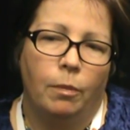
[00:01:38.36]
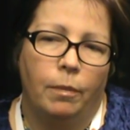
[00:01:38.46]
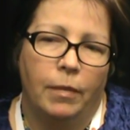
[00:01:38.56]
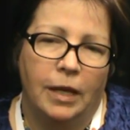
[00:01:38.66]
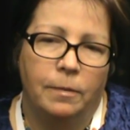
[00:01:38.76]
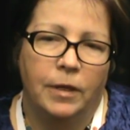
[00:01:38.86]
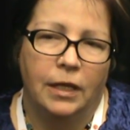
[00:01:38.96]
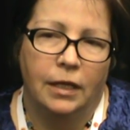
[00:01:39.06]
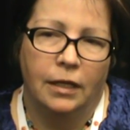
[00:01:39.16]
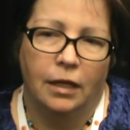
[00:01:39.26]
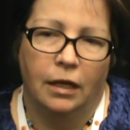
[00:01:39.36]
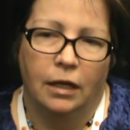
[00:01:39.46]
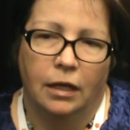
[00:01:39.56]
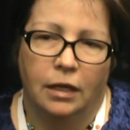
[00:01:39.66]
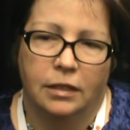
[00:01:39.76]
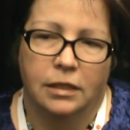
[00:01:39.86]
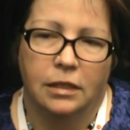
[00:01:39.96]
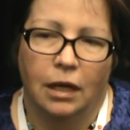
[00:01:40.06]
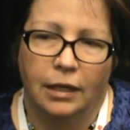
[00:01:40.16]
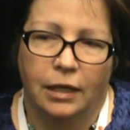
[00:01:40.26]
maybe
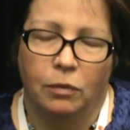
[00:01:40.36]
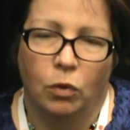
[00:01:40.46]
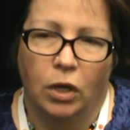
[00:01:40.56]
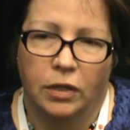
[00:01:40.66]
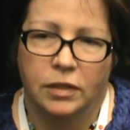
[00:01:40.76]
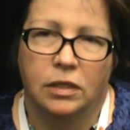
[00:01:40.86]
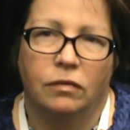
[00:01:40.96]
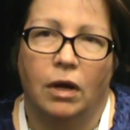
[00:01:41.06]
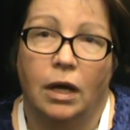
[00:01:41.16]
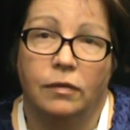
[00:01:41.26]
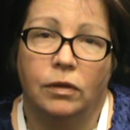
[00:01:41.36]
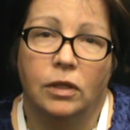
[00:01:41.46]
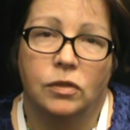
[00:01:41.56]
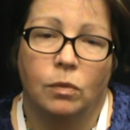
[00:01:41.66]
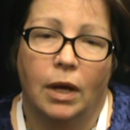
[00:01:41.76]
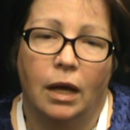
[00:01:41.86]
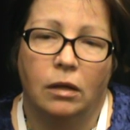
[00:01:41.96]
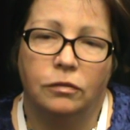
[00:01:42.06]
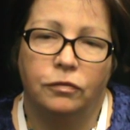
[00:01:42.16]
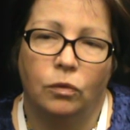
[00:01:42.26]
slightly worse survival as well
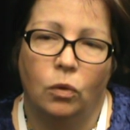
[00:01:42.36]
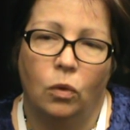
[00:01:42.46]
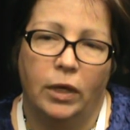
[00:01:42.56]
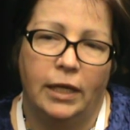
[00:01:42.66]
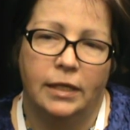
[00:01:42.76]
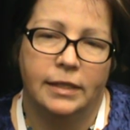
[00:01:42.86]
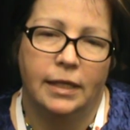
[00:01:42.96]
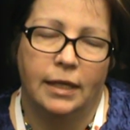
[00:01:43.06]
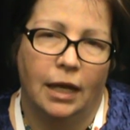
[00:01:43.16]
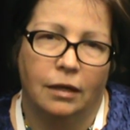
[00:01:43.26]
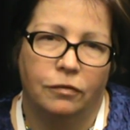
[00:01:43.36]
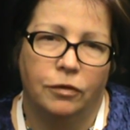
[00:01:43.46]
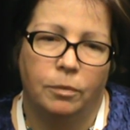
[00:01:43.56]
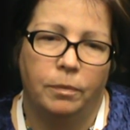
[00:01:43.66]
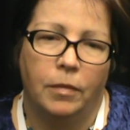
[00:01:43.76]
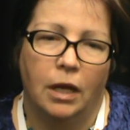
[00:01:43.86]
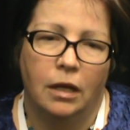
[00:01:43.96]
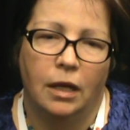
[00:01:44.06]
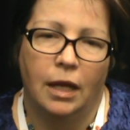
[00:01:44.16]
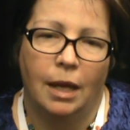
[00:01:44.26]
for ET and for
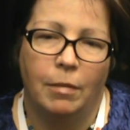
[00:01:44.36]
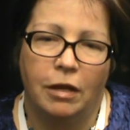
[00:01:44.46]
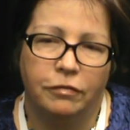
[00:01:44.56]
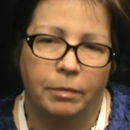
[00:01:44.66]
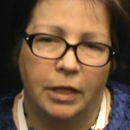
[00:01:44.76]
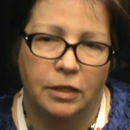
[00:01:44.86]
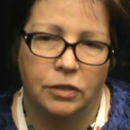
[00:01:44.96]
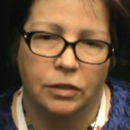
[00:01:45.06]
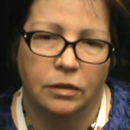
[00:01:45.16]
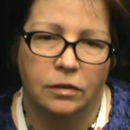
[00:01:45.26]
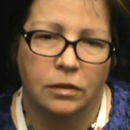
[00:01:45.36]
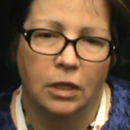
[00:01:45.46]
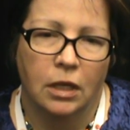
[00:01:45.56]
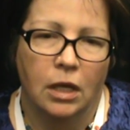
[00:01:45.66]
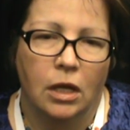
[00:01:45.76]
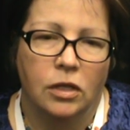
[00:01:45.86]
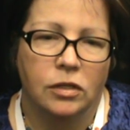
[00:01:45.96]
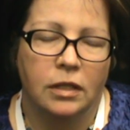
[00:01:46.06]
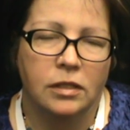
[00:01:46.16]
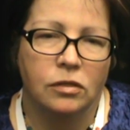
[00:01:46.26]
MF patients. So
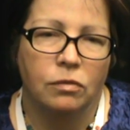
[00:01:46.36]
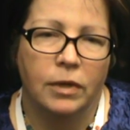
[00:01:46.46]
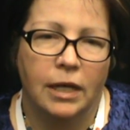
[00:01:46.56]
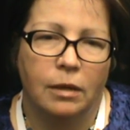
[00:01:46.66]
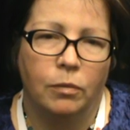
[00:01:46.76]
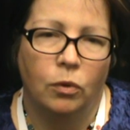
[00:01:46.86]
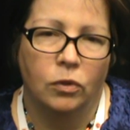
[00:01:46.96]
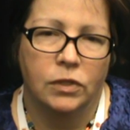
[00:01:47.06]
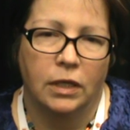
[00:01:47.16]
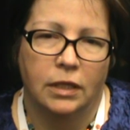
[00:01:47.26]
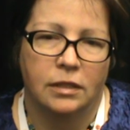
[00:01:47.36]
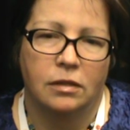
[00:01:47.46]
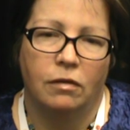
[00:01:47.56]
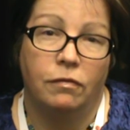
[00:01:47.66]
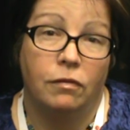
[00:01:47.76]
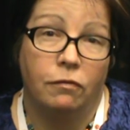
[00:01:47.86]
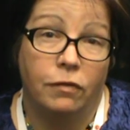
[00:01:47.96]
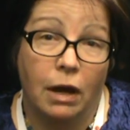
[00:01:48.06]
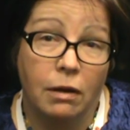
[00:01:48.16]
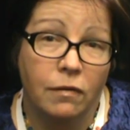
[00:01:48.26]
this is really important. It's a
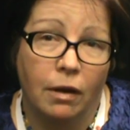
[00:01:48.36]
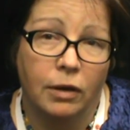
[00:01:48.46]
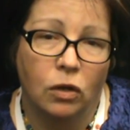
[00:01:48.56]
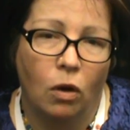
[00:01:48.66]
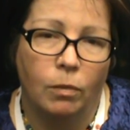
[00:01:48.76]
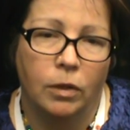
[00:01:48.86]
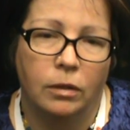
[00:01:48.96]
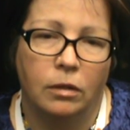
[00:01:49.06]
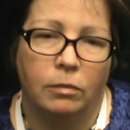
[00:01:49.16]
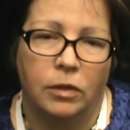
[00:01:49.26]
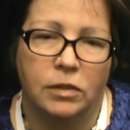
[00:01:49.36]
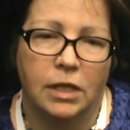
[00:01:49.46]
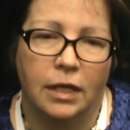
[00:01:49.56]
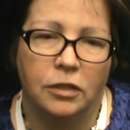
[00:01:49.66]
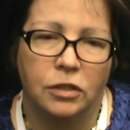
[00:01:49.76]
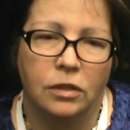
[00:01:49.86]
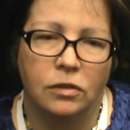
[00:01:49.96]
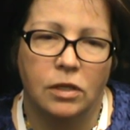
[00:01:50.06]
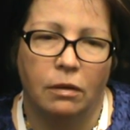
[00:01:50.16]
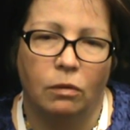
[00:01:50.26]
very, very common mutation.
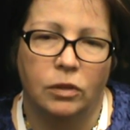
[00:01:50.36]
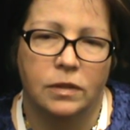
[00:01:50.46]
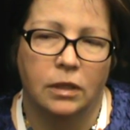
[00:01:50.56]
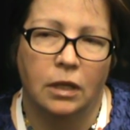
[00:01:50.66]
So it was